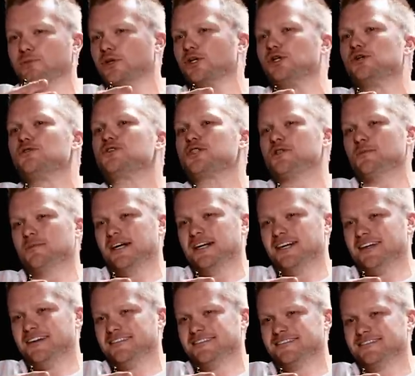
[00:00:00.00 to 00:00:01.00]
produce the
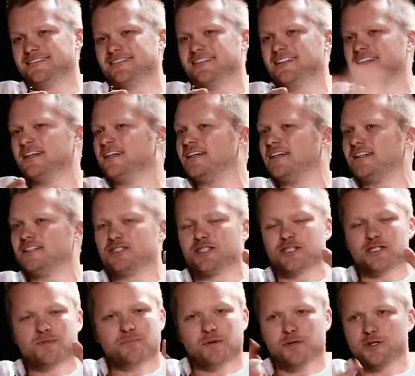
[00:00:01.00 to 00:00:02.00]
money. Produce it, man.
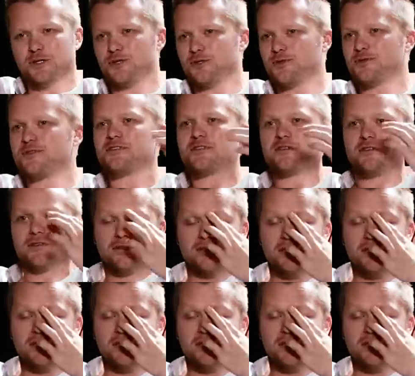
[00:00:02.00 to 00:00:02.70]
Just produce. produce. It.